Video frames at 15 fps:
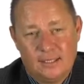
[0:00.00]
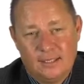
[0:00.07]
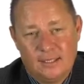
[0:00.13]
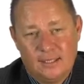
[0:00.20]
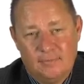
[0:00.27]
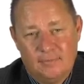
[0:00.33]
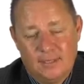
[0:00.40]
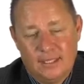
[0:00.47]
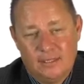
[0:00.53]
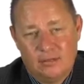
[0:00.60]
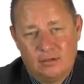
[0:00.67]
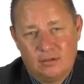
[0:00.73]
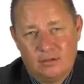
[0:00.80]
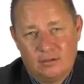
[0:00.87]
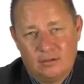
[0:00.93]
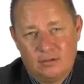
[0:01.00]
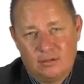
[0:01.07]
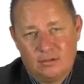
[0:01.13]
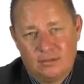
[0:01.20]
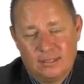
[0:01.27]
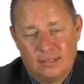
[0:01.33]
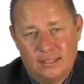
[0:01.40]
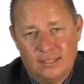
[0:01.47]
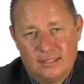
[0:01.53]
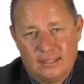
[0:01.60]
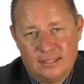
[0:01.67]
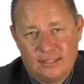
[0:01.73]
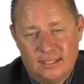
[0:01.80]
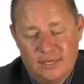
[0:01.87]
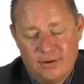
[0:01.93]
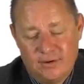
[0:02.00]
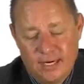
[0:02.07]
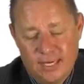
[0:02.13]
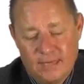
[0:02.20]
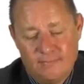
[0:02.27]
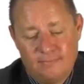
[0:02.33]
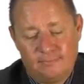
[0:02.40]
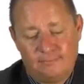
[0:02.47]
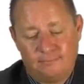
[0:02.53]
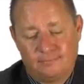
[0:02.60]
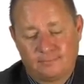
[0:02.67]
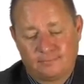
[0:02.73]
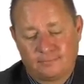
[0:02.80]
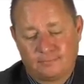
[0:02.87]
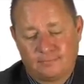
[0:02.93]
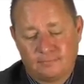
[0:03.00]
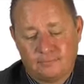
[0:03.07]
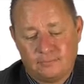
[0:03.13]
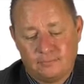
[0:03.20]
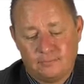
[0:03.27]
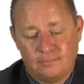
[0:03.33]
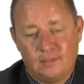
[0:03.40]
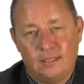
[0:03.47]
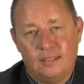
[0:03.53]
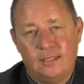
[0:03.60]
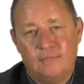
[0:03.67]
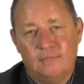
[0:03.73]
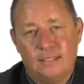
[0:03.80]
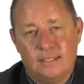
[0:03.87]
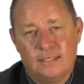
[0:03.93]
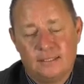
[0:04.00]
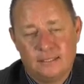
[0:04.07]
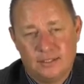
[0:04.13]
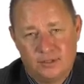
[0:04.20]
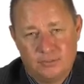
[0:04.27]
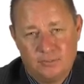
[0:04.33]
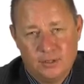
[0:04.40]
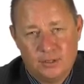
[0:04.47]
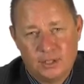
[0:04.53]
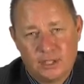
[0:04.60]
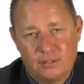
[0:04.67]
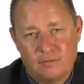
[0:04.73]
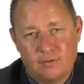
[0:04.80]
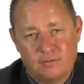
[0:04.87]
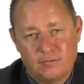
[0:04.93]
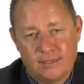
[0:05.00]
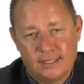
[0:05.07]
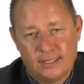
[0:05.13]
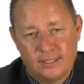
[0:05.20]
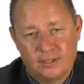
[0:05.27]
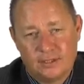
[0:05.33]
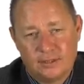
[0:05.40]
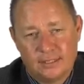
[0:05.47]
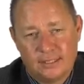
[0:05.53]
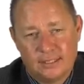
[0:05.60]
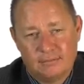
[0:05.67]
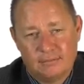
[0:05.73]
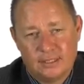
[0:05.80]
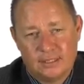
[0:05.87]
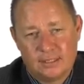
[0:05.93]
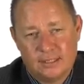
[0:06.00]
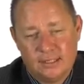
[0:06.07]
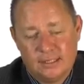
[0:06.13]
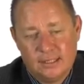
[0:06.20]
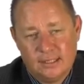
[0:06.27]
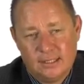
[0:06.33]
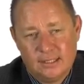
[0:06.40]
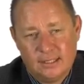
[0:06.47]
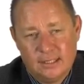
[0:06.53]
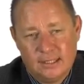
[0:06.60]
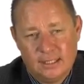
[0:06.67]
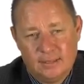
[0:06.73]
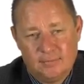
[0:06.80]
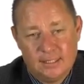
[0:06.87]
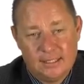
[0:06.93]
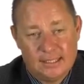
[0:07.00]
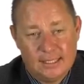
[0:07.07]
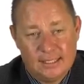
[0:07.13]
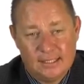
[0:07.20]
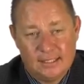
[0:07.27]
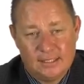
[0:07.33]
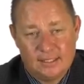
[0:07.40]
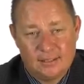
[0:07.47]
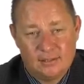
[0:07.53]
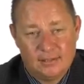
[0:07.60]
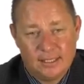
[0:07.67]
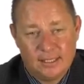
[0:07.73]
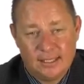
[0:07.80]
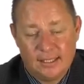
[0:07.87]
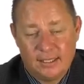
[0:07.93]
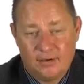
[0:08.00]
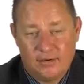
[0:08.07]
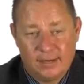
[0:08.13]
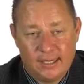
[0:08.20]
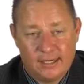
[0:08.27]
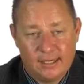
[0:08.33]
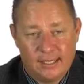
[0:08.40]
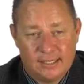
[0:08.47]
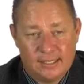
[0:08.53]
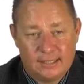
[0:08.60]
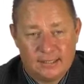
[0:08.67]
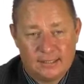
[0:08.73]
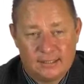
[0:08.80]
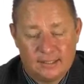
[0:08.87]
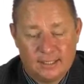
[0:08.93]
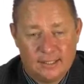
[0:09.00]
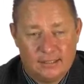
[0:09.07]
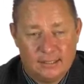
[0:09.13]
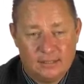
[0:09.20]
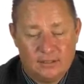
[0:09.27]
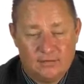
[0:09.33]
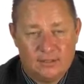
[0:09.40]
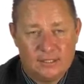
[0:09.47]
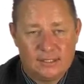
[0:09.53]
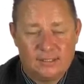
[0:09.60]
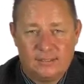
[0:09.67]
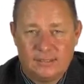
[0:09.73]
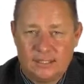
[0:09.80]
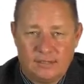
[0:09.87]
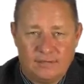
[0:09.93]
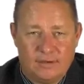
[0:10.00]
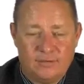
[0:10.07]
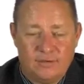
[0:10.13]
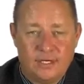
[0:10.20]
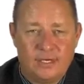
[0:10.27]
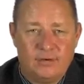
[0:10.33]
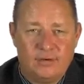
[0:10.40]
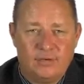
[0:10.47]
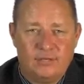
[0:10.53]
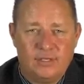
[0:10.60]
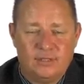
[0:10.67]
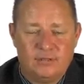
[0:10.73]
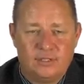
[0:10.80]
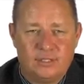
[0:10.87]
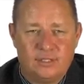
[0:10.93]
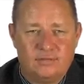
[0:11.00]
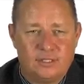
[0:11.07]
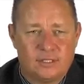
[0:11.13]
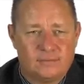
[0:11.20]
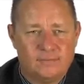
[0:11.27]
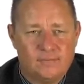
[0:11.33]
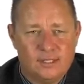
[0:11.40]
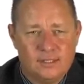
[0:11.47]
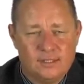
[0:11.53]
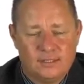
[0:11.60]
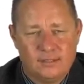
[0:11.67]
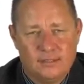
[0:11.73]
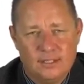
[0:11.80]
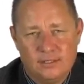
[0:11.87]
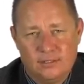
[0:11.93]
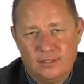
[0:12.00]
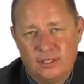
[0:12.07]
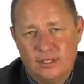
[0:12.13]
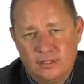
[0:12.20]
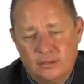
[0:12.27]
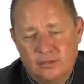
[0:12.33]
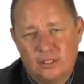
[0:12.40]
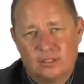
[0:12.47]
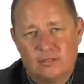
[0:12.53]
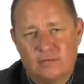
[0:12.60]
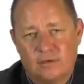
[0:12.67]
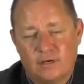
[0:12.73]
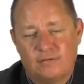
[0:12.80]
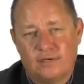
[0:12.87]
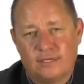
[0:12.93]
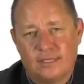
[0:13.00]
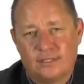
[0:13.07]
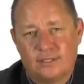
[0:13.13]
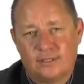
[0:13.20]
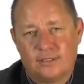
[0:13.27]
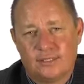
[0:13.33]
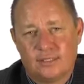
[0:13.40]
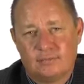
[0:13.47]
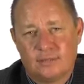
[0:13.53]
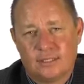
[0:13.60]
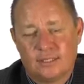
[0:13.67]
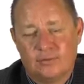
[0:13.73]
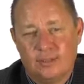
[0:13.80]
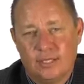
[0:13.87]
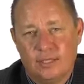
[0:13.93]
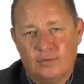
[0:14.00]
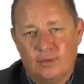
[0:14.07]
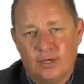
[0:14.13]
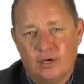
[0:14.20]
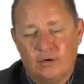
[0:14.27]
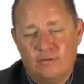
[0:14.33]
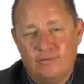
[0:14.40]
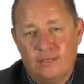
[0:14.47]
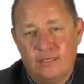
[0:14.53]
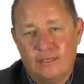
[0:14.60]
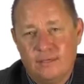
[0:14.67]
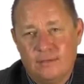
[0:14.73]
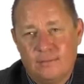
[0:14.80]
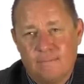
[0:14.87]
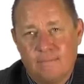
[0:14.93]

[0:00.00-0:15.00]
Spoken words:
And you can't necessarily limit the distribution of your financial statements. There's analysts looking at it, regulators, and then obviously the South African Revenue Service. So these are the users of our financial statements, and we often